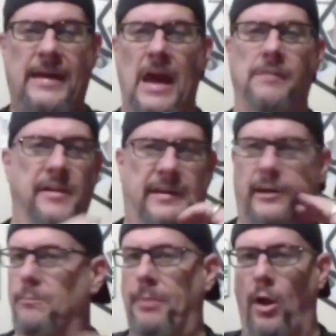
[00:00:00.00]
I can't even
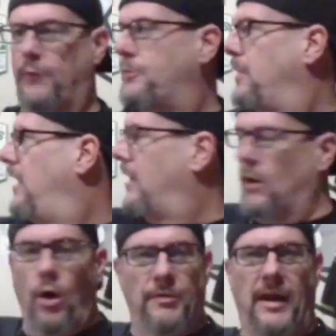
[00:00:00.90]
kick the ball from here
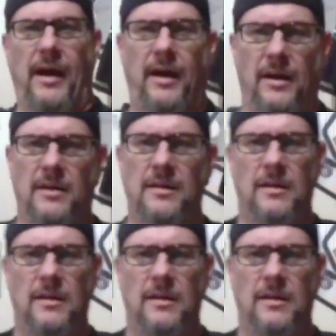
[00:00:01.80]
over there.